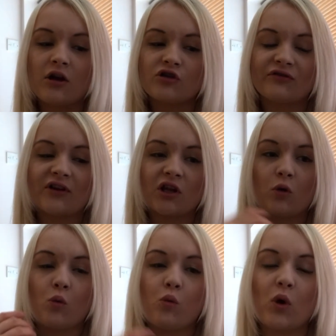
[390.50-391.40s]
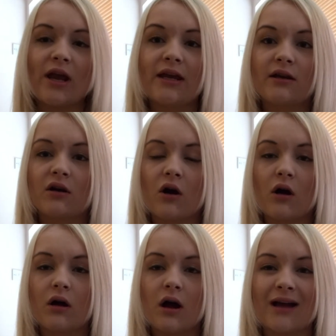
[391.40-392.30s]
just feeling weak
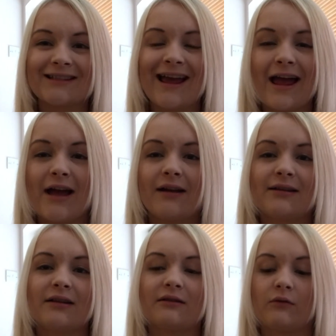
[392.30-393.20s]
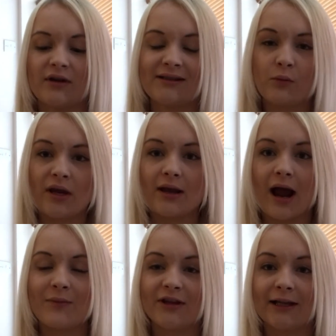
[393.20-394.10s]
as heck. As in, when I say weak,
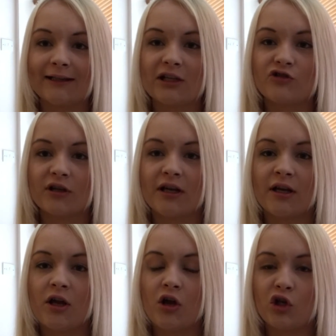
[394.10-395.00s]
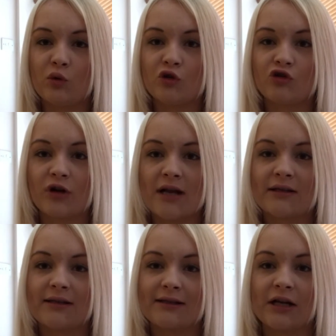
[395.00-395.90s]
I mean like literally you would dread
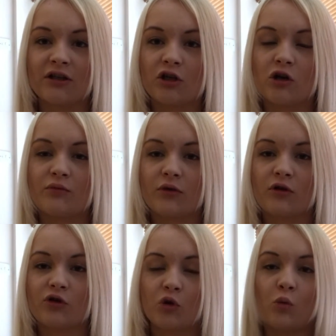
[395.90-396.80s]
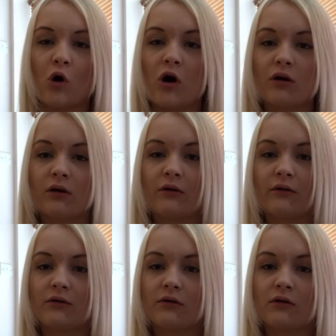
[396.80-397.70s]
standing up to walk
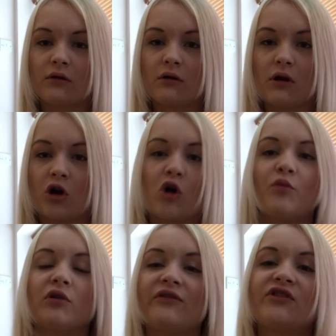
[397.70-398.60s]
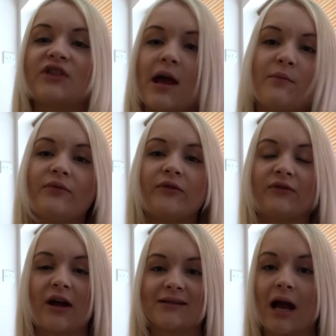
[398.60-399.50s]
a couple of steps.
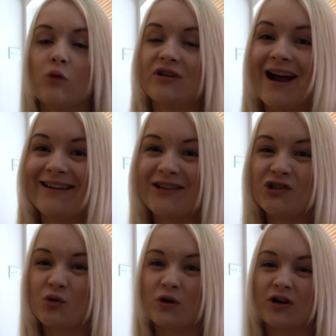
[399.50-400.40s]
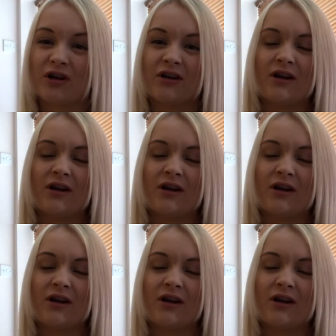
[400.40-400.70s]
That's how tired you were.